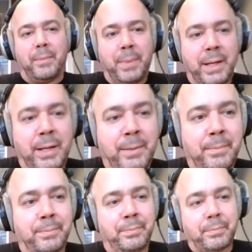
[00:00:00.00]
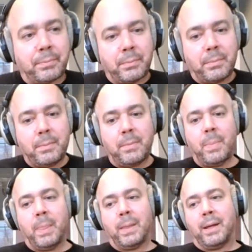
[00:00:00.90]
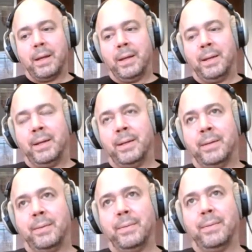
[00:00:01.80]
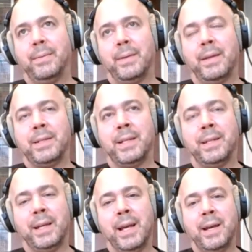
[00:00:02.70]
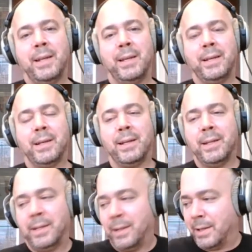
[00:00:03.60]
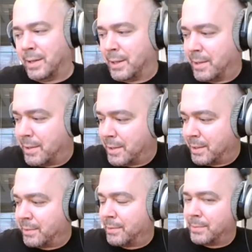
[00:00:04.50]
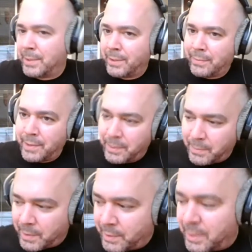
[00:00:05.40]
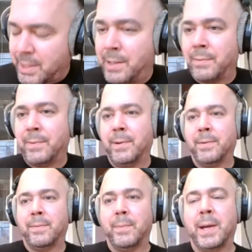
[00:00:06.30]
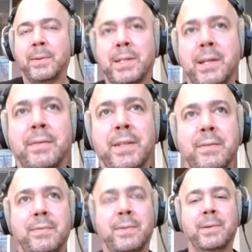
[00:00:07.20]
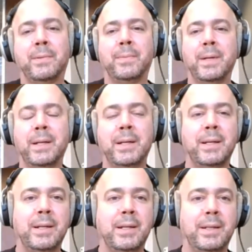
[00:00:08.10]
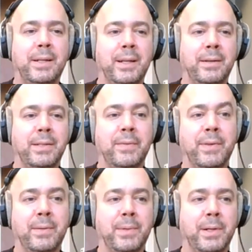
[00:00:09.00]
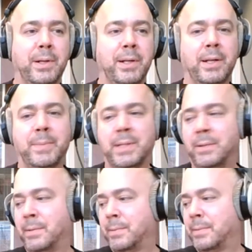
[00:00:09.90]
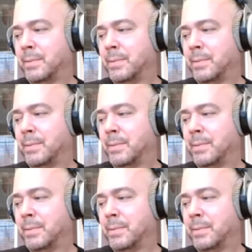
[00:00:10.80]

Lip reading: But I was saying like, hey, I like y'all. I think you're really fun. For battle softs or stuff that we're cooking up soon.